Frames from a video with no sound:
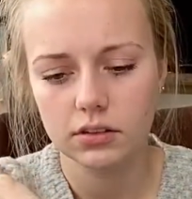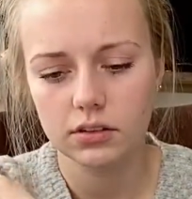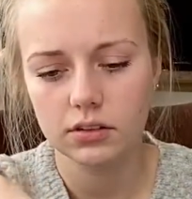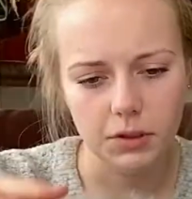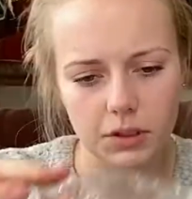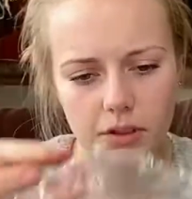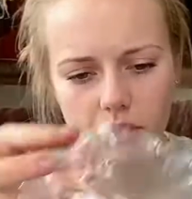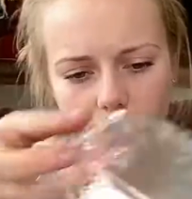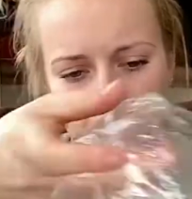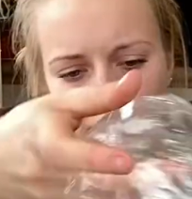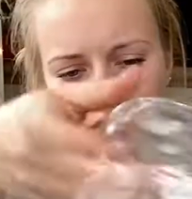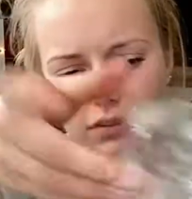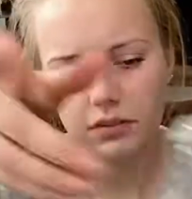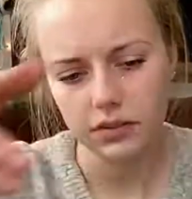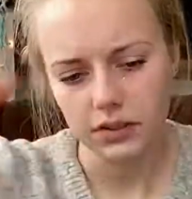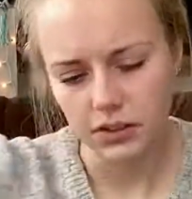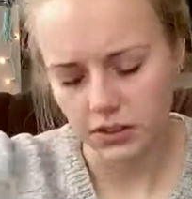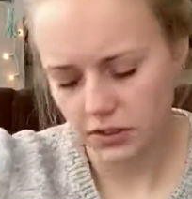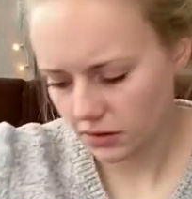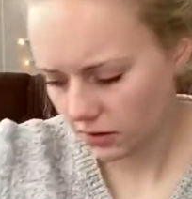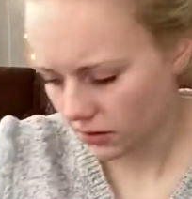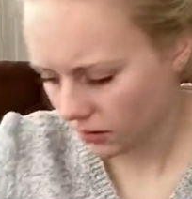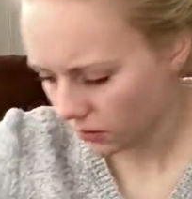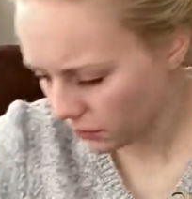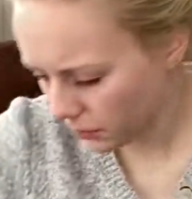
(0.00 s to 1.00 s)
I'm gonna give
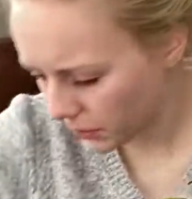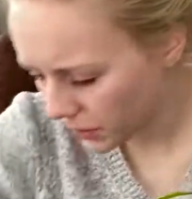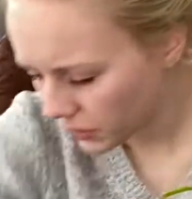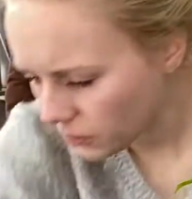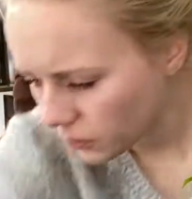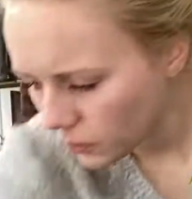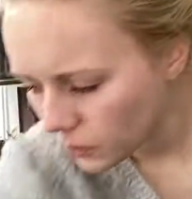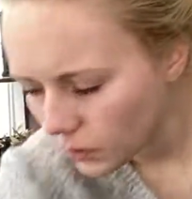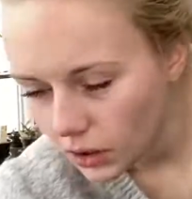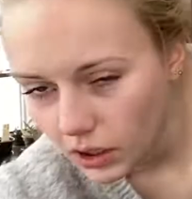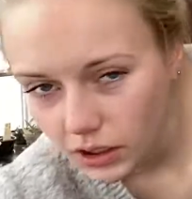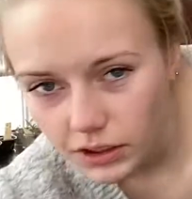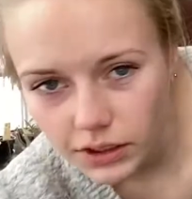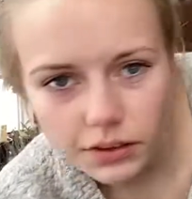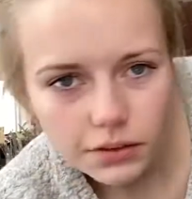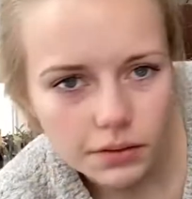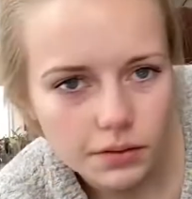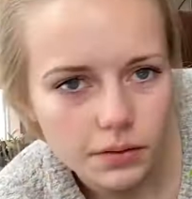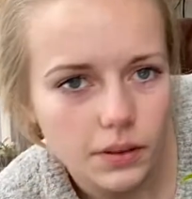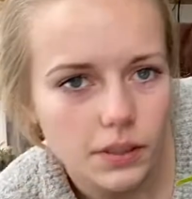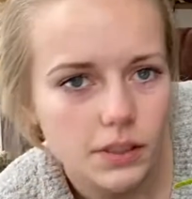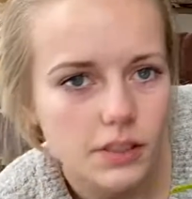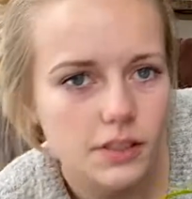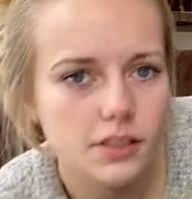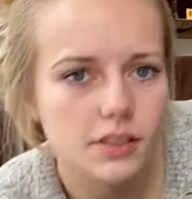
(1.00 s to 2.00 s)
this a little bit of water
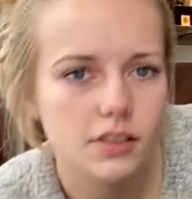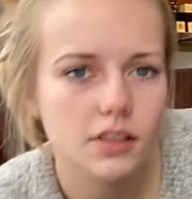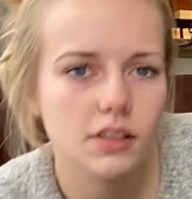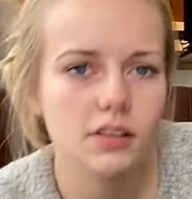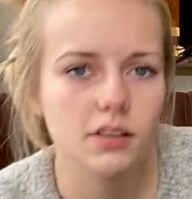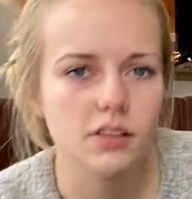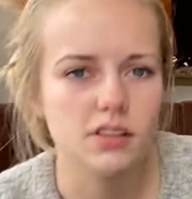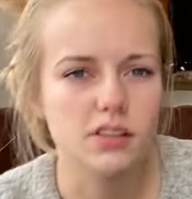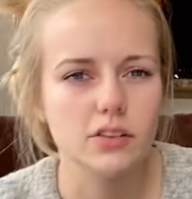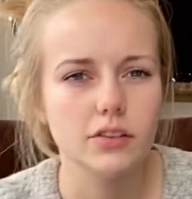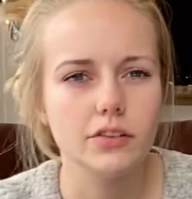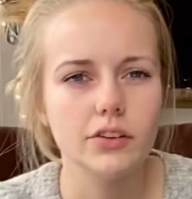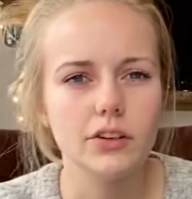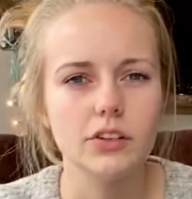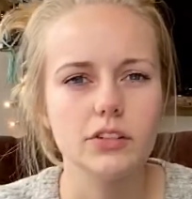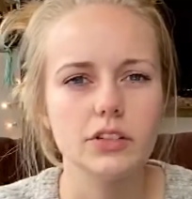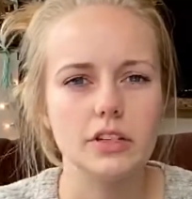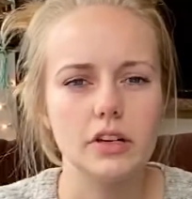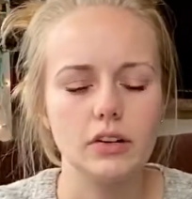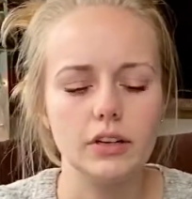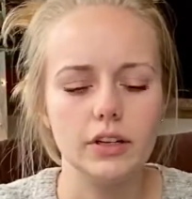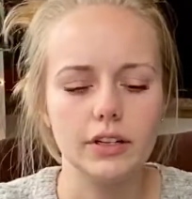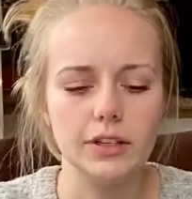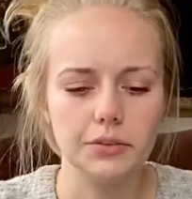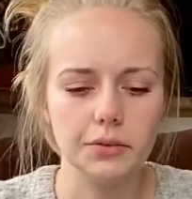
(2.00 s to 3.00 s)
first. The soil's
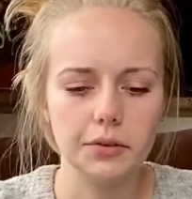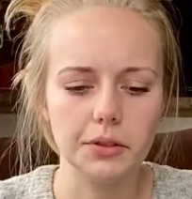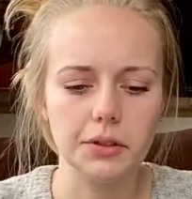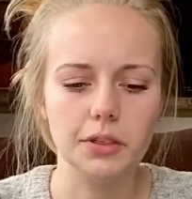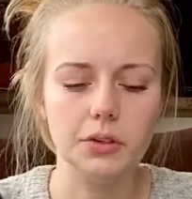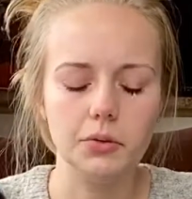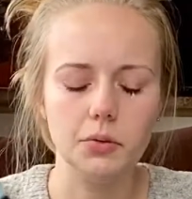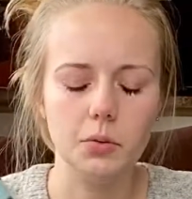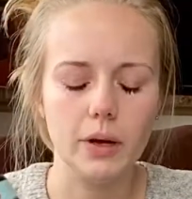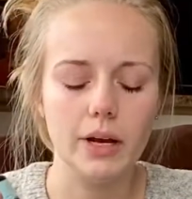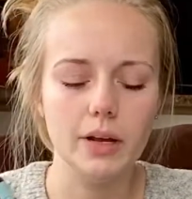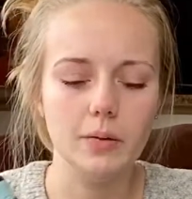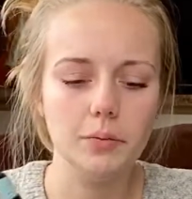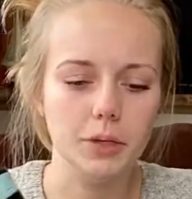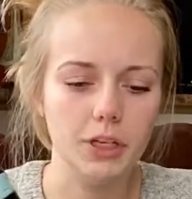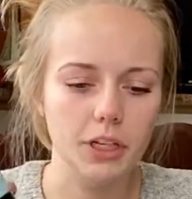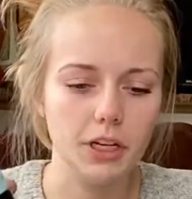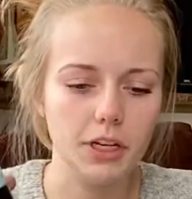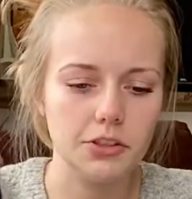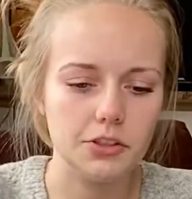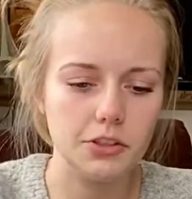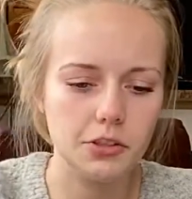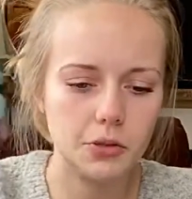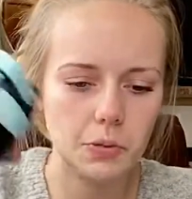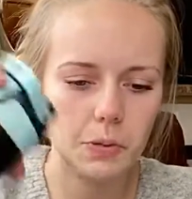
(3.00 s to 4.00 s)
already really wet, but
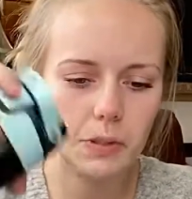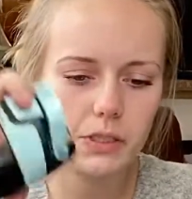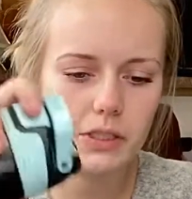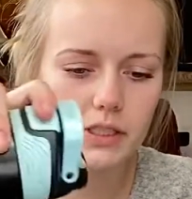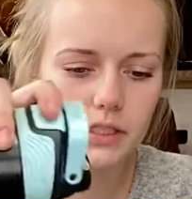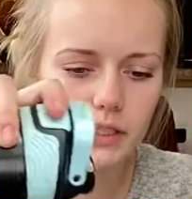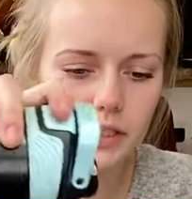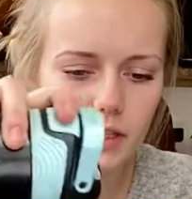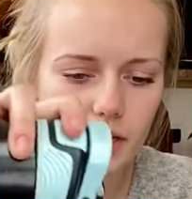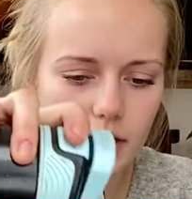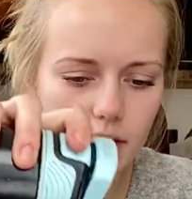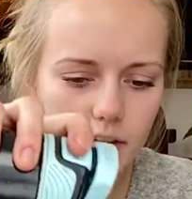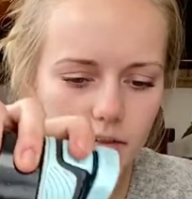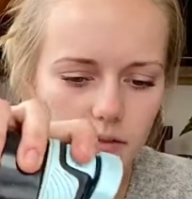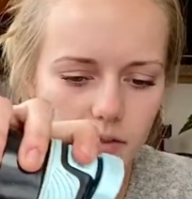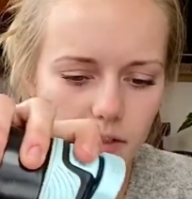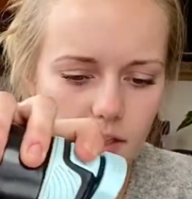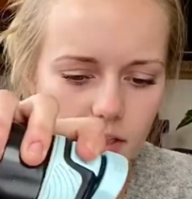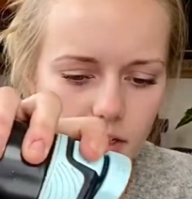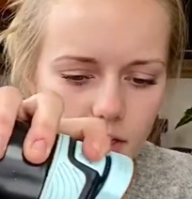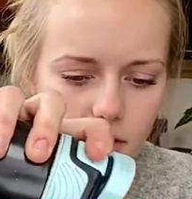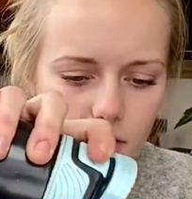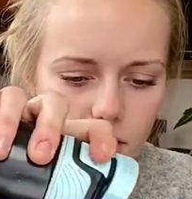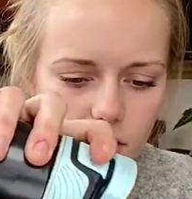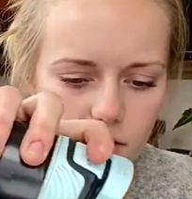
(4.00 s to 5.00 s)
I just want it to kind of
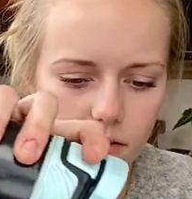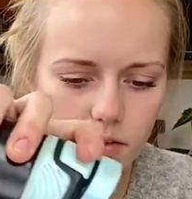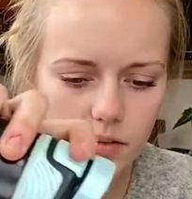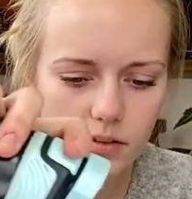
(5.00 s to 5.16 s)
settle.